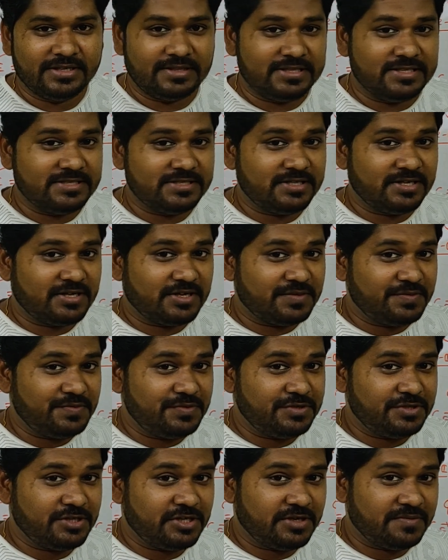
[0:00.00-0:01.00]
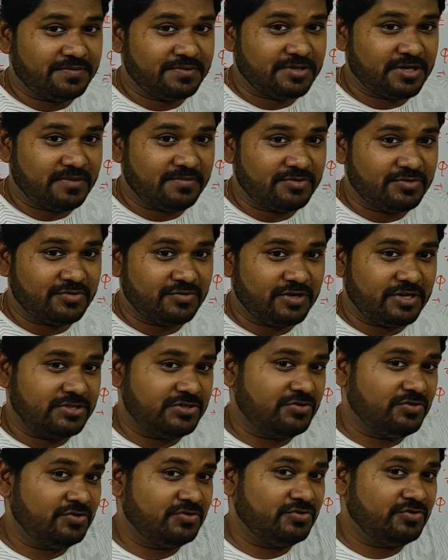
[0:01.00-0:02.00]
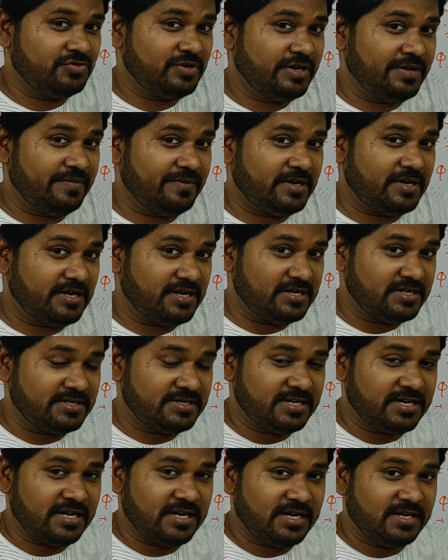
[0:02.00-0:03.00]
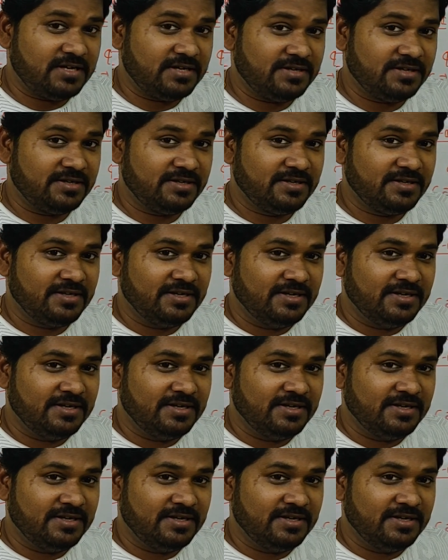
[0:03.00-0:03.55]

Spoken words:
This is the confusion of some students, those who never understand.